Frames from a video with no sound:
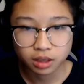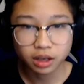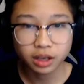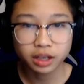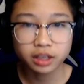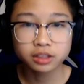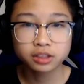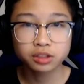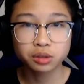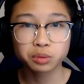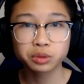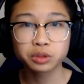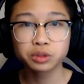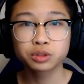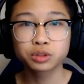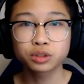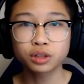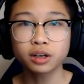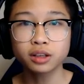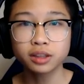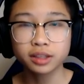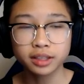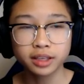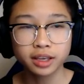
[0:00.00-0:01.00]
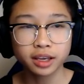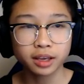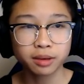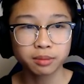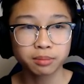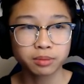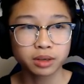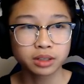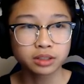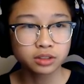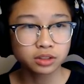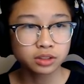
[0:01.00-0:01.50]
Alright, so when you start the
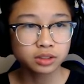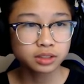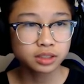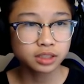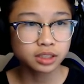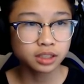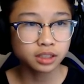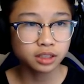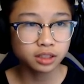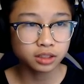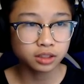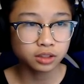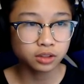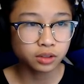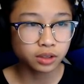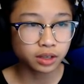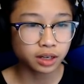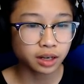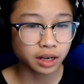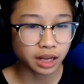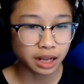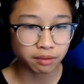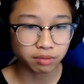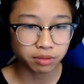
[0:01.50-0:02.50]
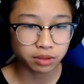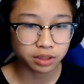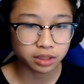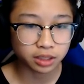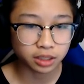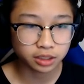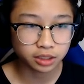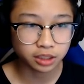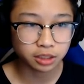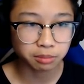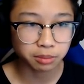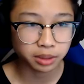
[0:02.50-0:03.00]
game, as you can see, you're gonna have to
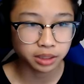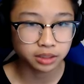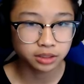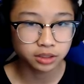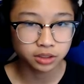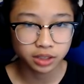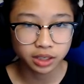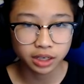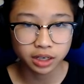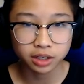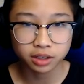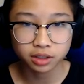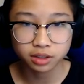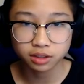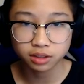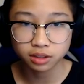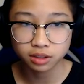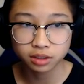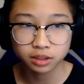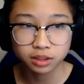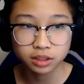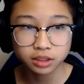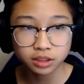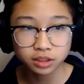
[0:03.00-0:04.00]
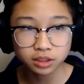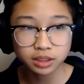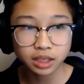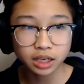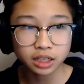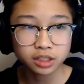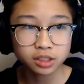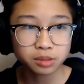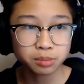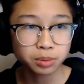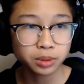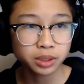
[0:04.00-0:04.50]
customize your character. This is
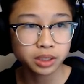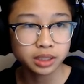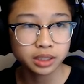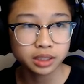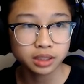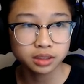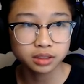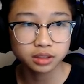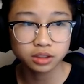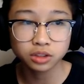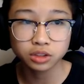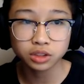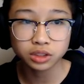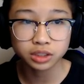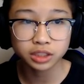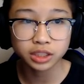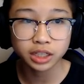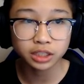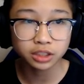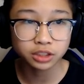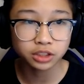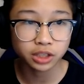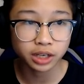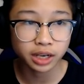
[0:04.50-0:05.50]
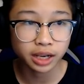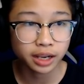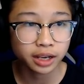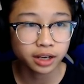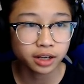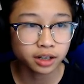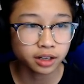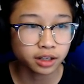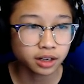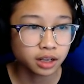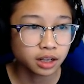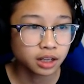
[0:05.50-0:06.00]
actually pretty easy. You just change your
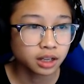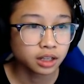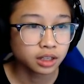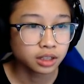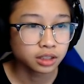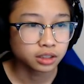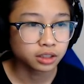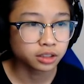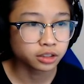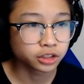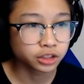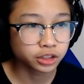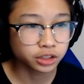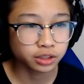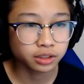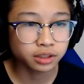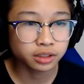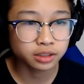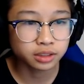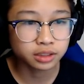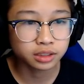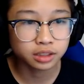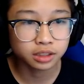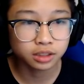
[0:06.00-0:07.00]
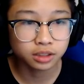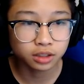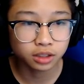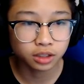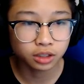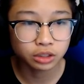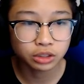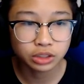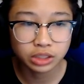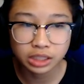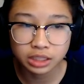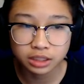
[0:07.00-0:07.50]
hair, your shirts, you
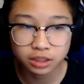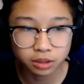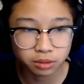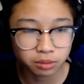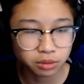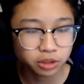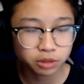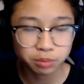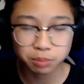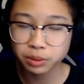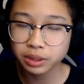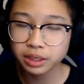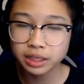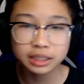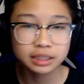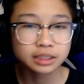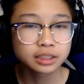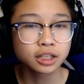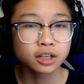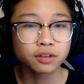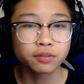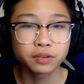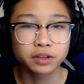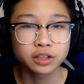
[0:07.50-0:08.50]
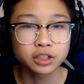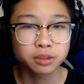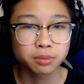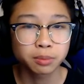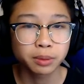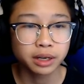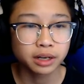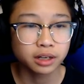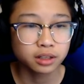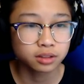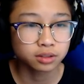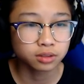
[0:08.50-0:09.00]
know, change it. It's pretty
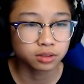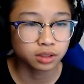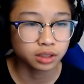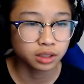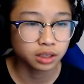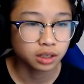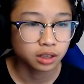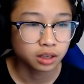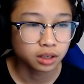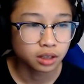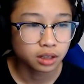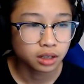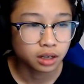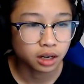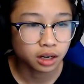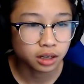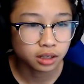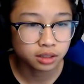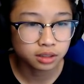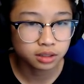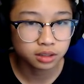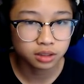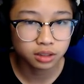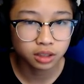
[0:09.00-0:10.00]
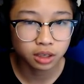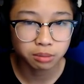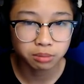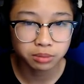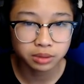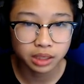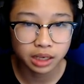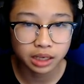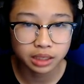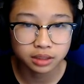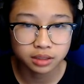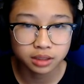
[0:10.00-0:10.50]
self-explanatory. Honestly, I'm
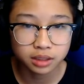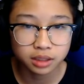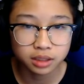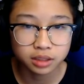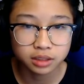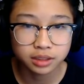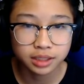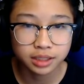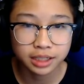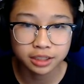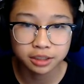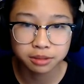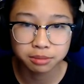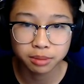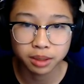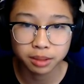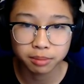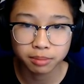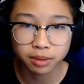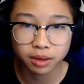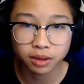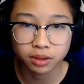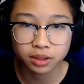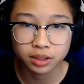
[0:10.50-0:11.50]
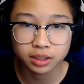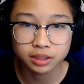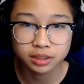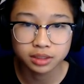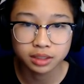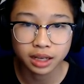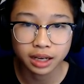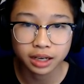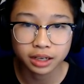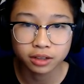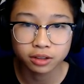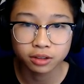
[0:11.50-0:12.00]
actually gonna change my mouth
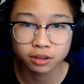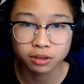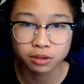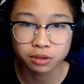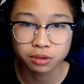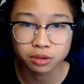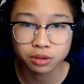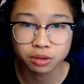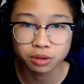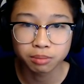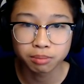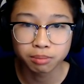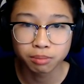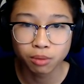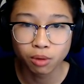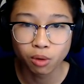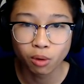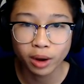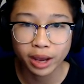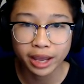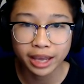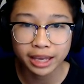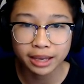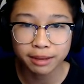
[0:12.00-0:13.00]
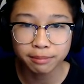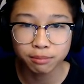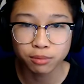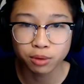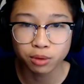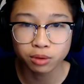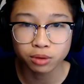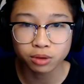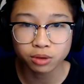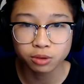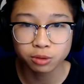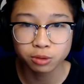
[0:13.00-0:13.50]
because I could look way
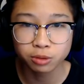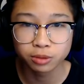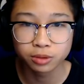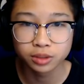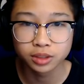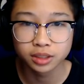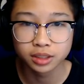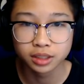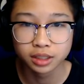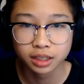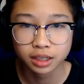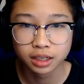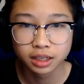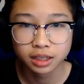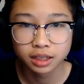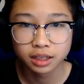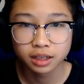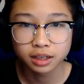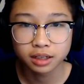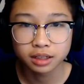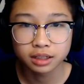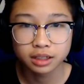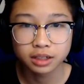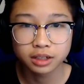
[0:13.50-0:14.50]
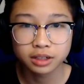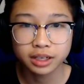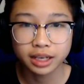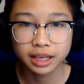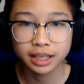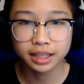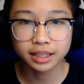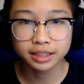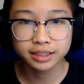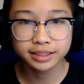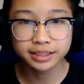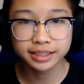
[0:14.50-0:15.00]
more cooler.
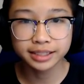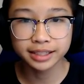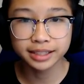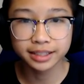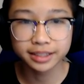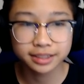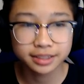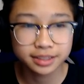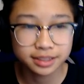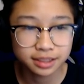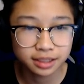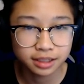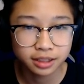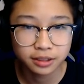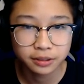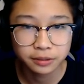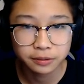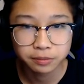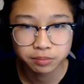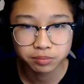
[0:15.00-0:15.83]
Okay, let's see this.